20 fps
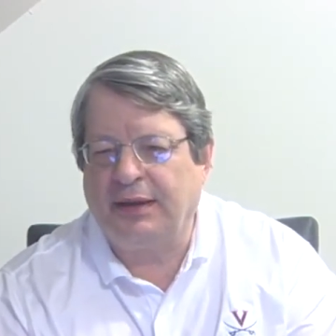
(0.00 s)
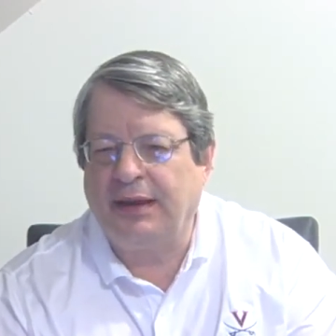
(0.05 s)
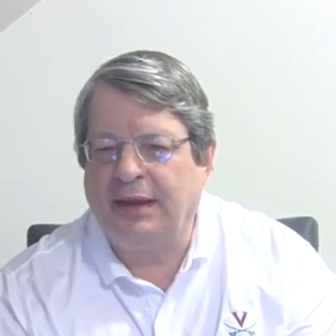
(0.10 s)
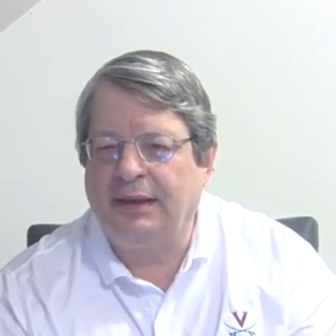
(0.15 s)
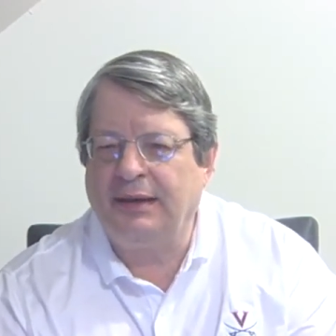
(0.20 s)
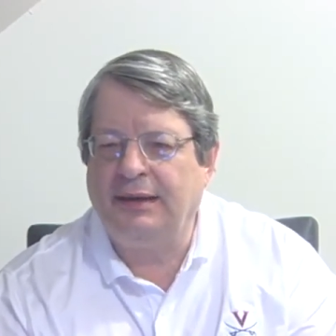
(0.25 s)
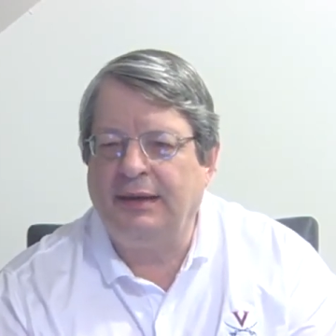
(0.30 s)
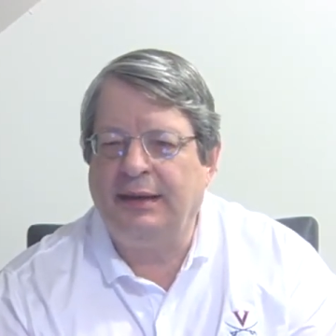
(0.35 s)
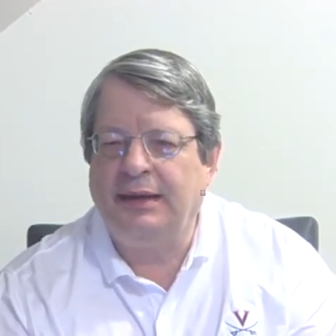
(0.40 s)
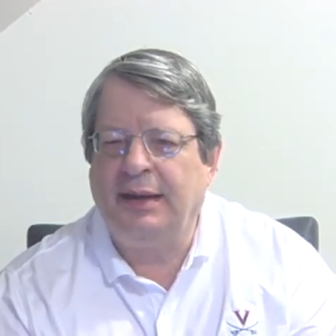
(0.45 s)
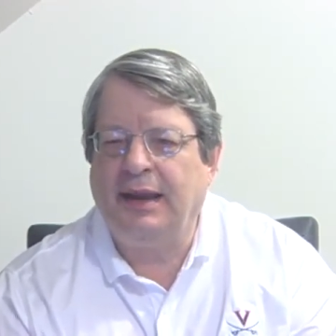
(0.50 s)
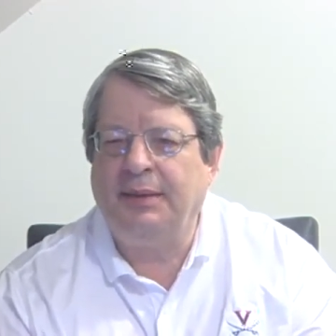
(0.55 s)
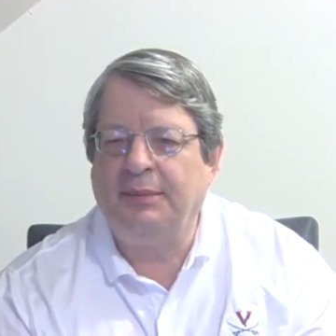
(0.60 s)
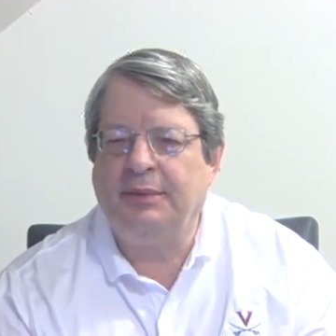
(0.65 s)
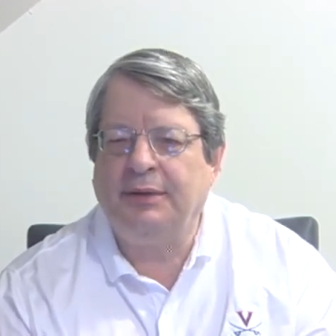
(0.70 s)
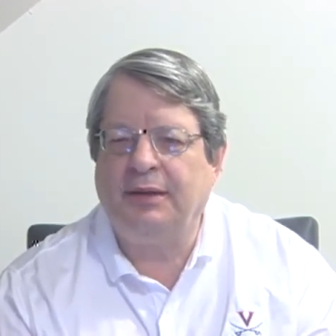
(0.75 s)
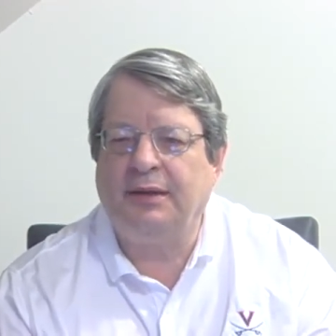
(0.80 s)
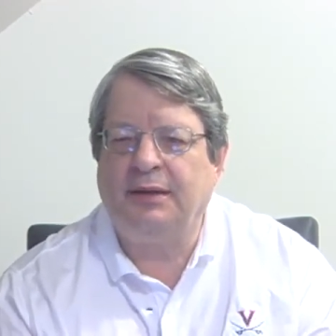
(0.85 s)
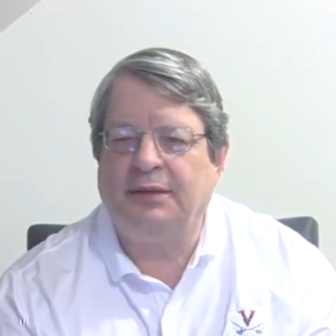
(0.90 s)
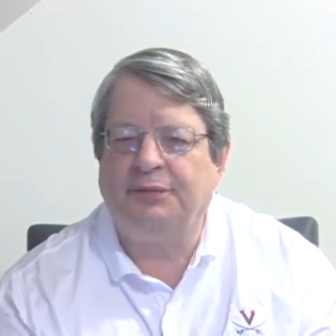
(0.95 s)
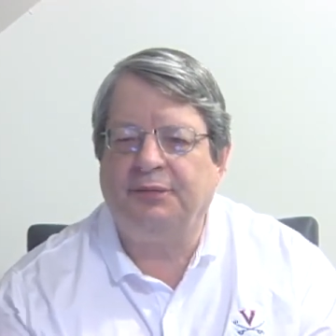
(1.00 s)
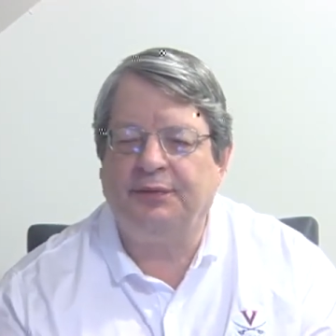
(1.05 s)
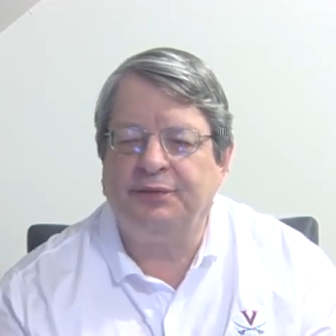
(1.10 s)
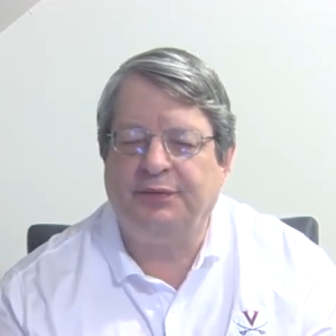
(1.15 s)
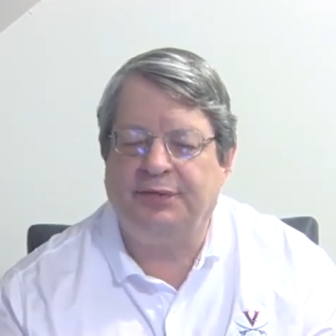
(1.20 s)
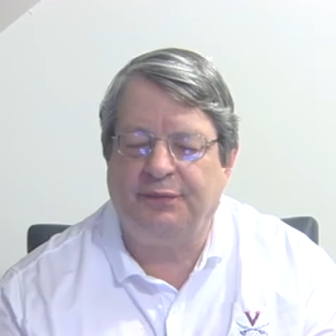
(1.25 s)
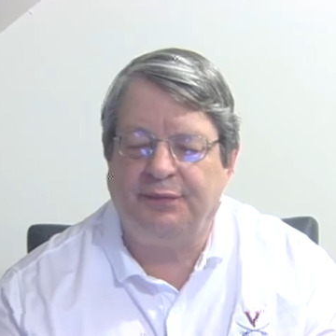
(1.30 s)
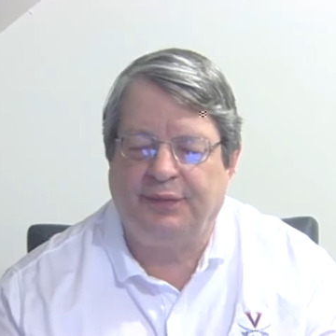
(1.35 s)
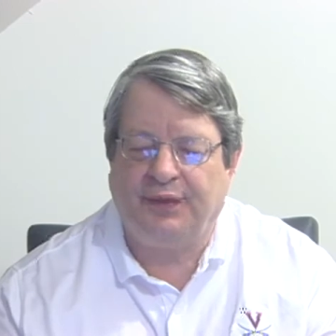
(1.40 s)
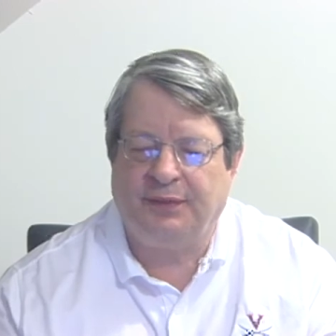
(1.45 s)
Kennedy came into office,
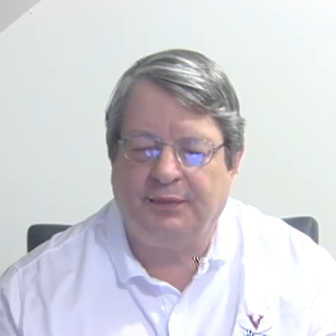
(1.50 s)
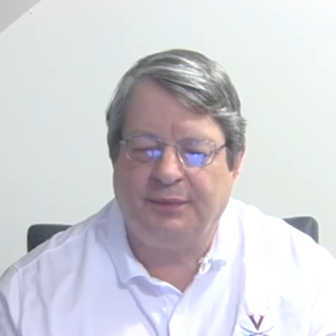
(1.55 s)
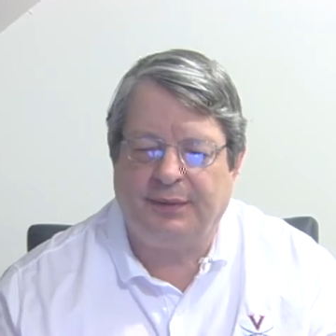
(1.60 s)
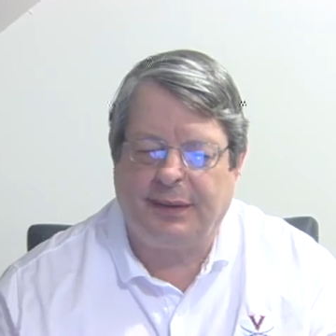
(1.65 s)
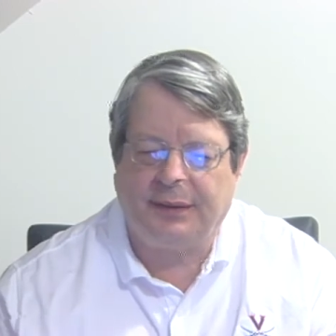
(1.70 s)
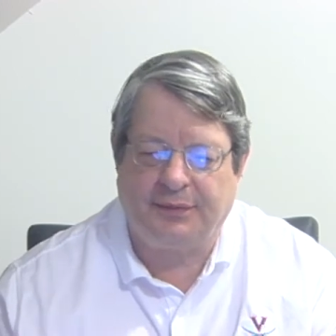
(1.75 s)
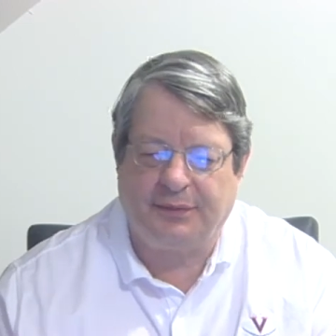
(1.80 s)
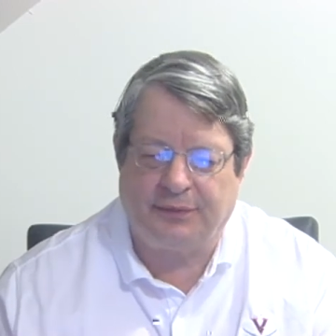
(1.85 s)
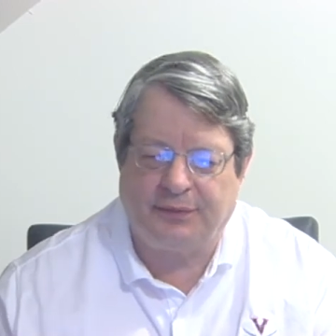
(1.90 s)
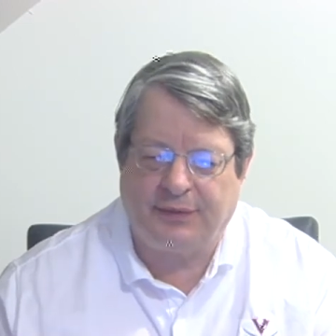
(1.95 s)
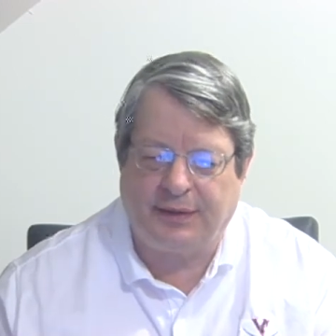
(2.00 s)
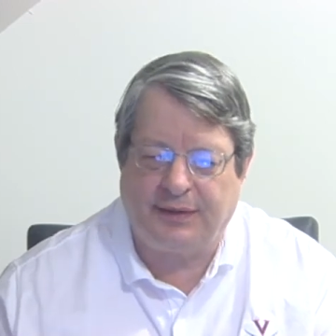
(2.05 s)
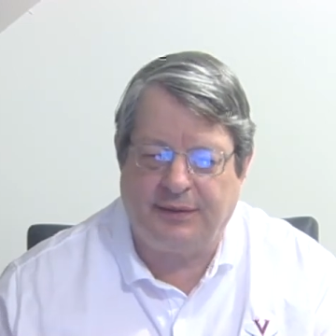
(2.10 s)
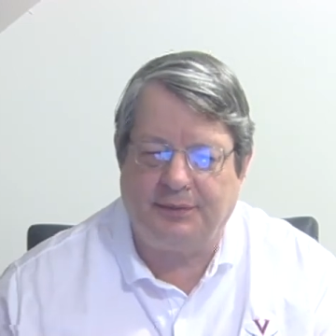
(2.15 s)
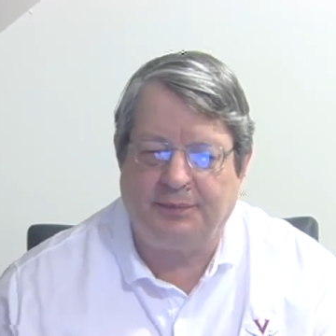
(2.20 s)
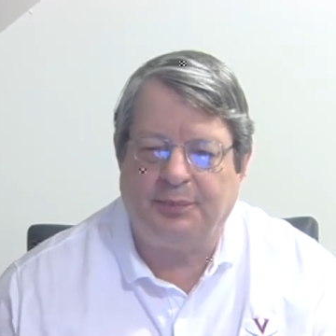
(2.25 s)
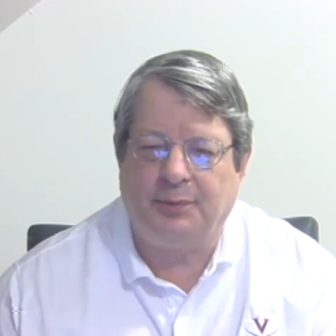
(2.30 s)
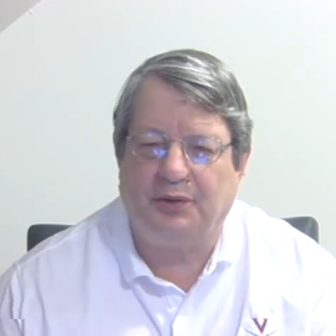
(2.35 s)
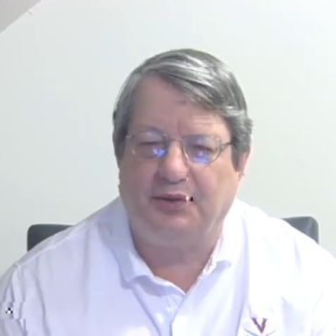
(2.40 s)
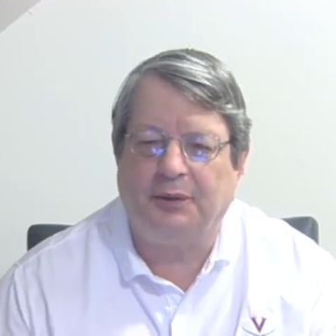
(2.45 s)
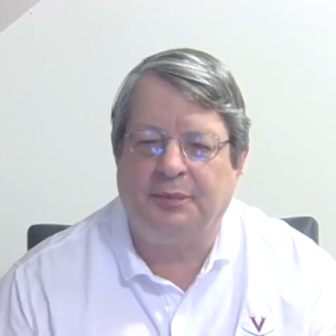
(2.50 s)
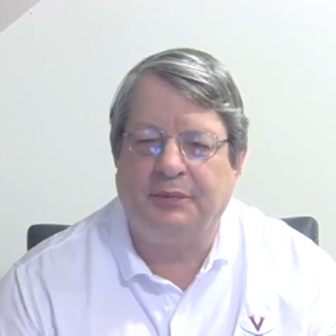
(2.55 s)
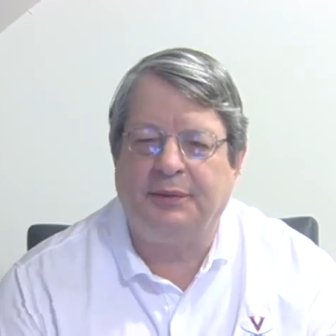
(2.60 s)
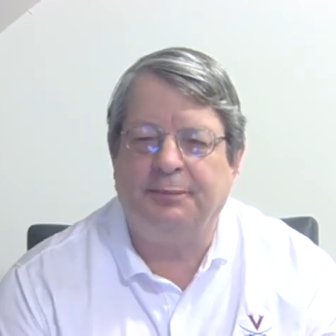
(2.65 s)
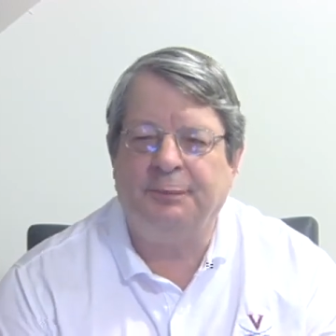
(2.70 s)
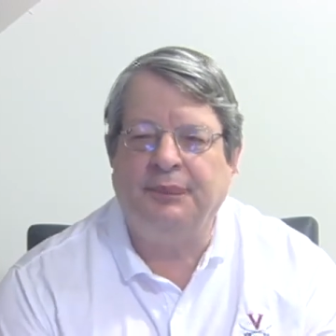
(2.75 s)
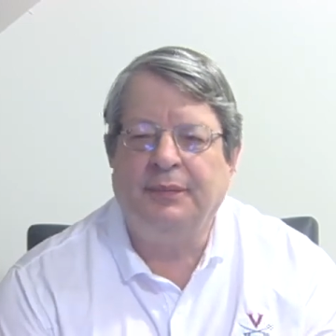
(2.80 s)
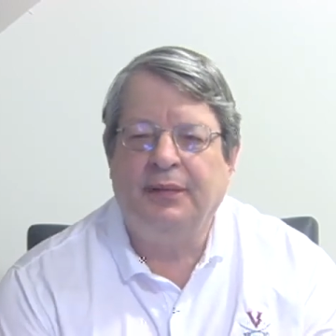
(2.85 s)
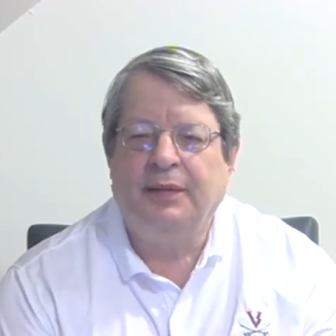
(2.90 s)
he felt that the State Department